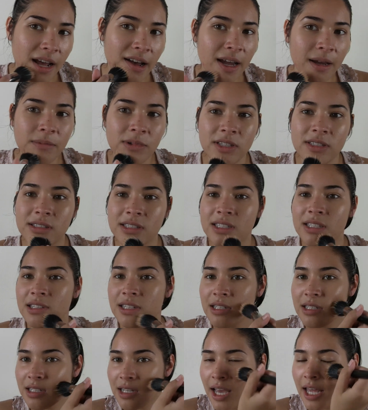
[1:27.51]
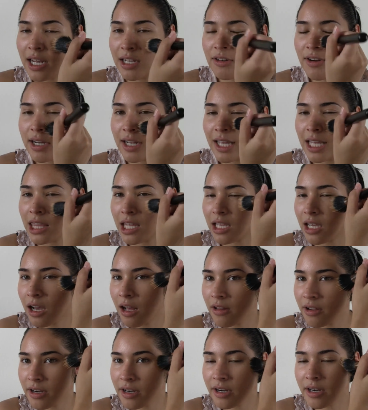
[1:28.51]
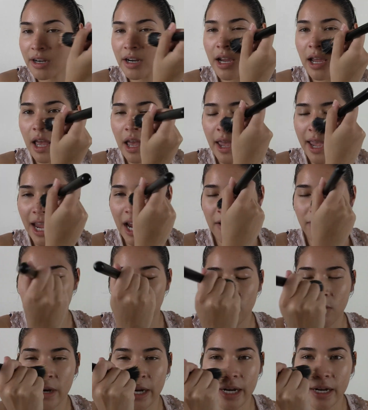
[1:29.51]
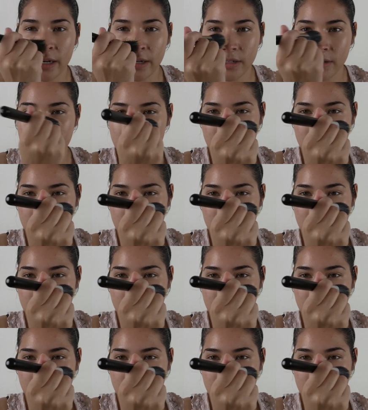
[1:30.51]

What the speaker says: I'm just kind of trying to get the color everywhere.